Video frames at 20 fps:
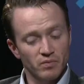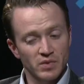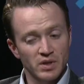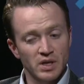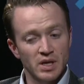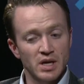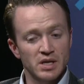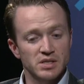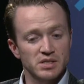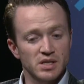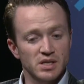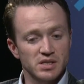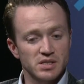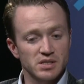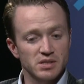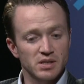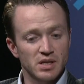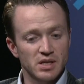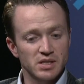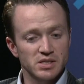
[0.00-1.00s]
Yes,
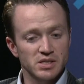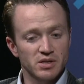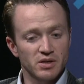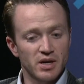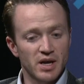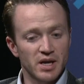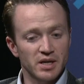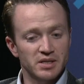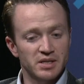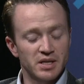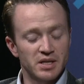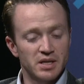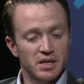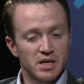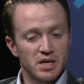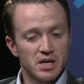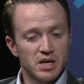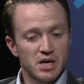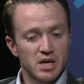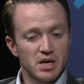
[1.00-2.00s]
that's, that's correct. And
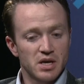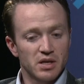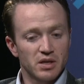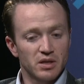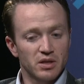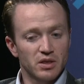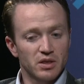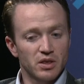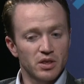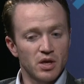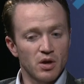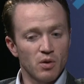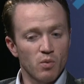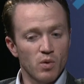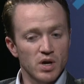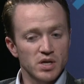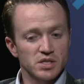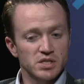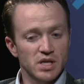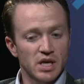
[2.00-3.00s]
there
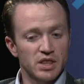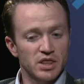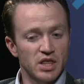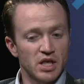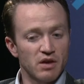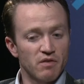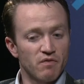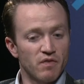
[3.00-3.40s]
was, I think,